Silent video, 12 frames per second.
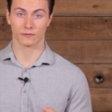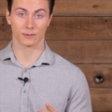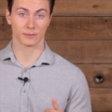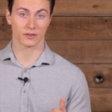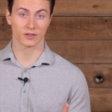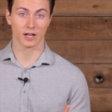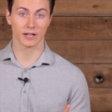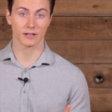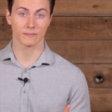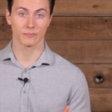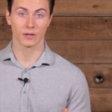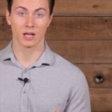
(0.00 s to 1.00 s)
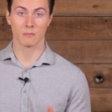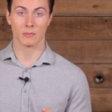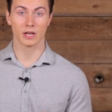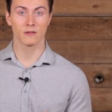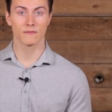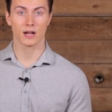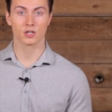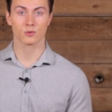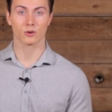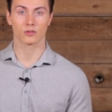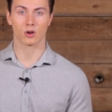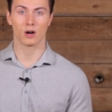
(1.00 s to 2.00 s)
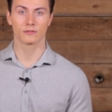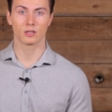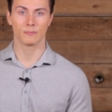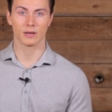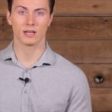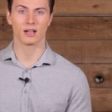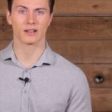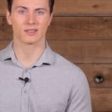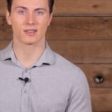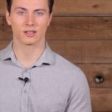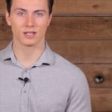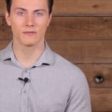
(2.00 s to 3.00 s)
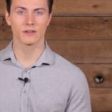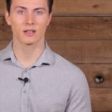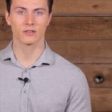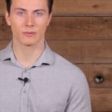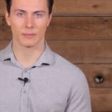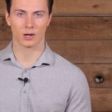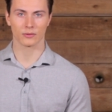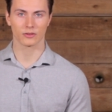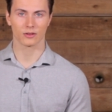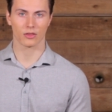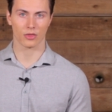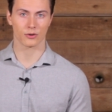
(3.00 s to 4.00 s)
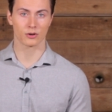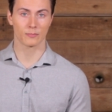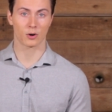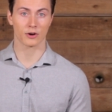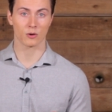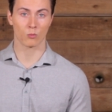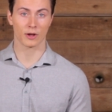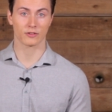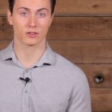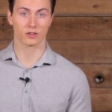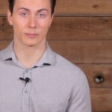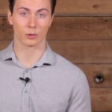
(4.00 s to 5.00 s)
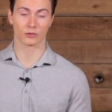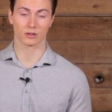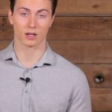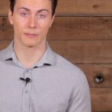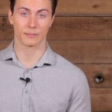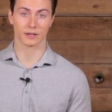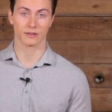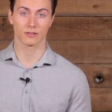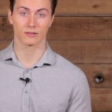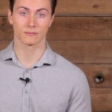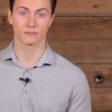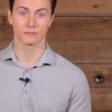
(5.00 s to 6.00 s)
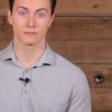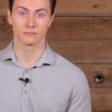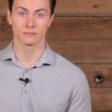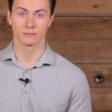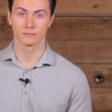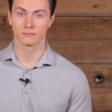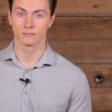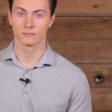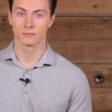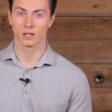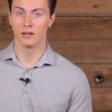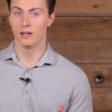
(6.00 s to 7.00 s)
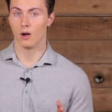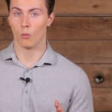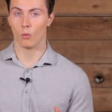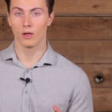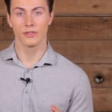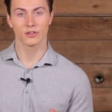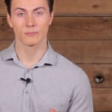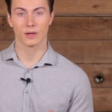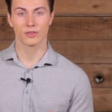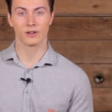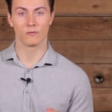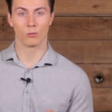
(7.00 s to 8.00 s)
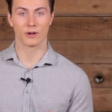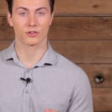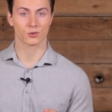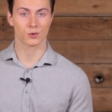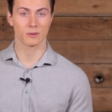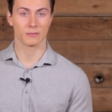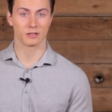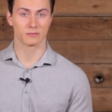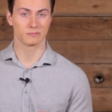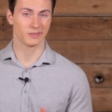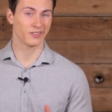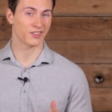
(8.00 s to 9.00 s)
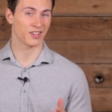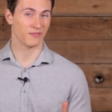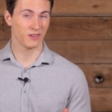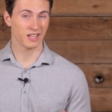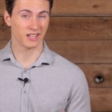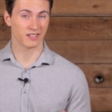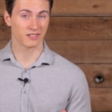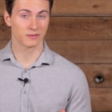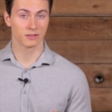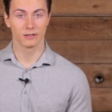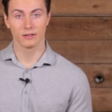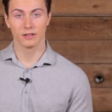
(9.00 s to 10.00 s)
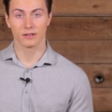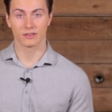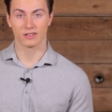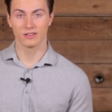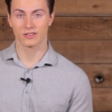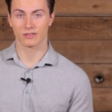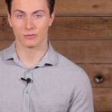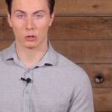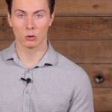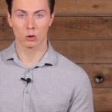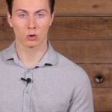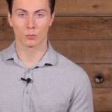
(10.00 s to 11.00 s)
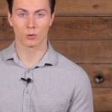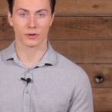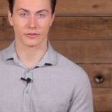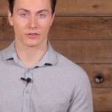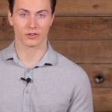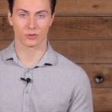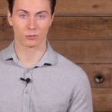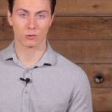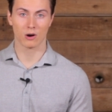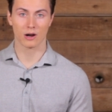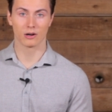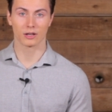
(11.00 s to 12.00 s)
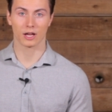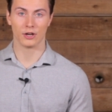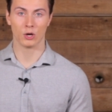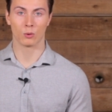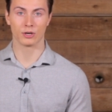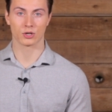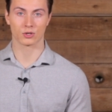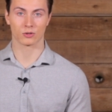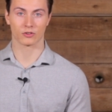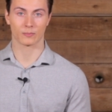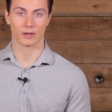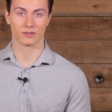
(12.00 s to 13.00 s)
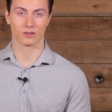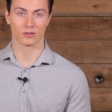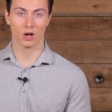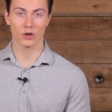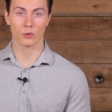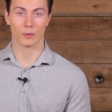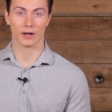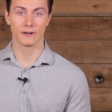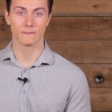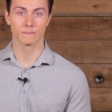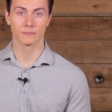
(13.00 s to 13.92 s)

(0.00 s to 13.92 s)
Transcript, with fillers: from the site, manufacturers often pay a significant amount to third-party waste disposal companies. While this method of waste treatment is convenient, since no local process is required and no additional space is occupied,